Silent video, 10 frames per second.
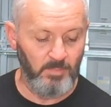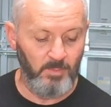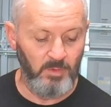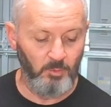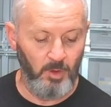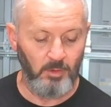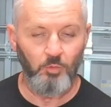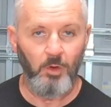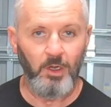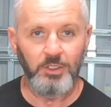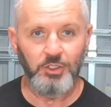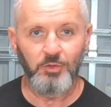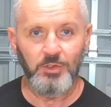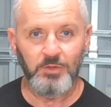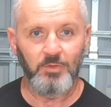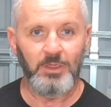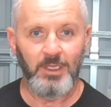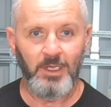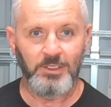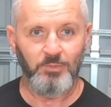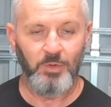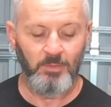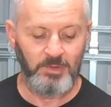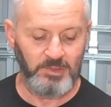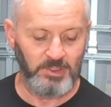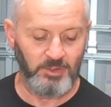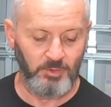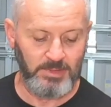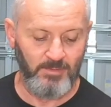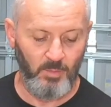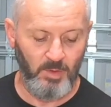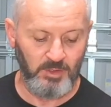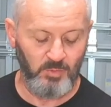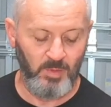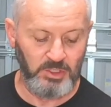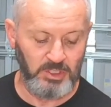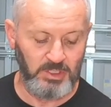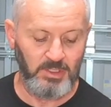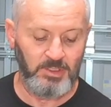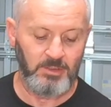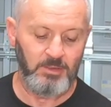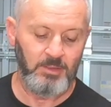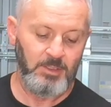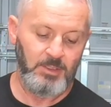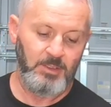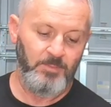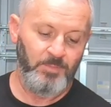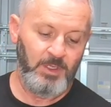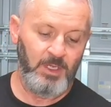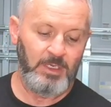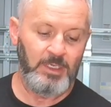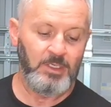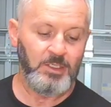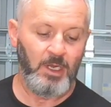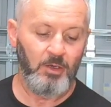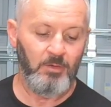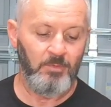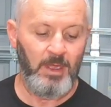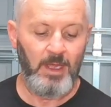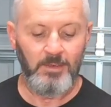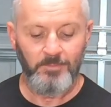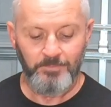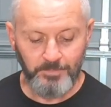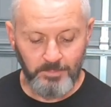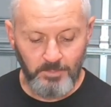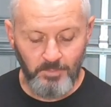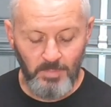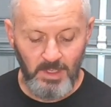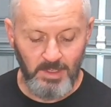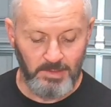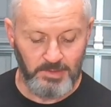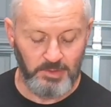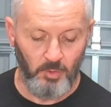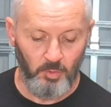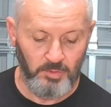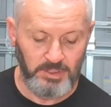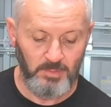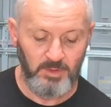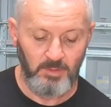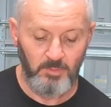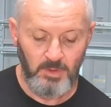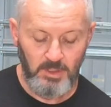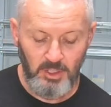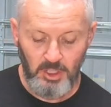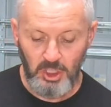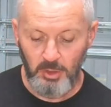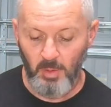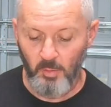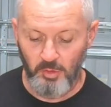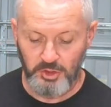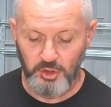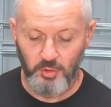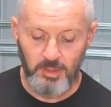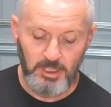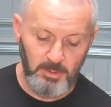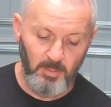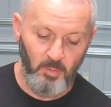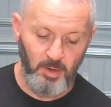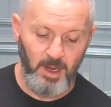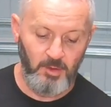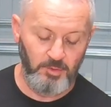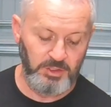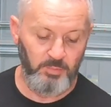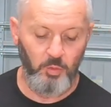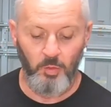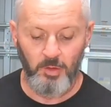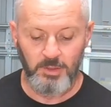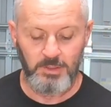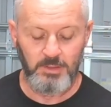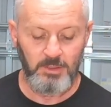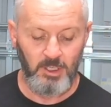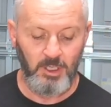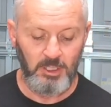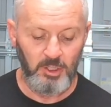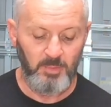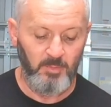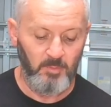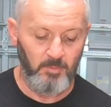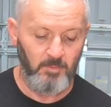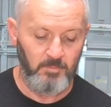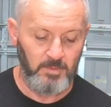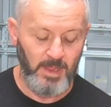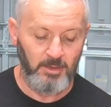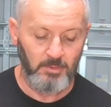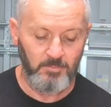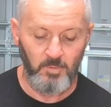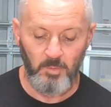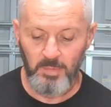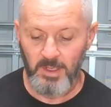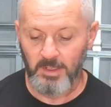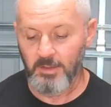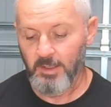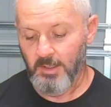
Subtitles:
I've been wearing running shoes for the last probably 6 or 7 months with my jeans, and kind of getting tired of that. And so something a little bit more sturdy, a little bit more ankle support, a little bit more flatter footbed,